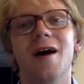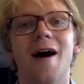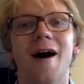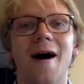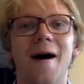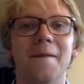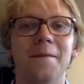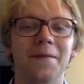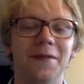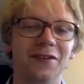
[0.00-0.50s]

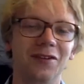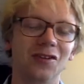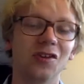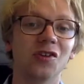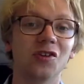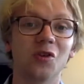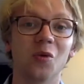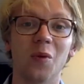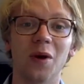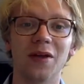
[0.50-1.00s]
and this is
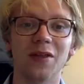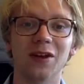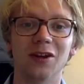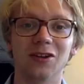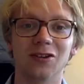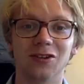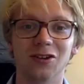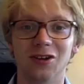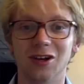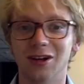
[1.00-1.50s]
just a way
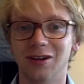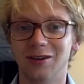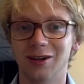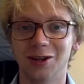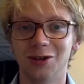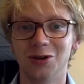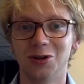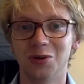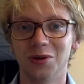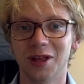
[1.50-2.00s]
to
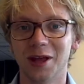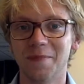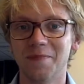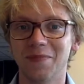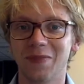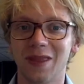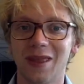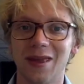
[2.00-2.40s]
continue doing that.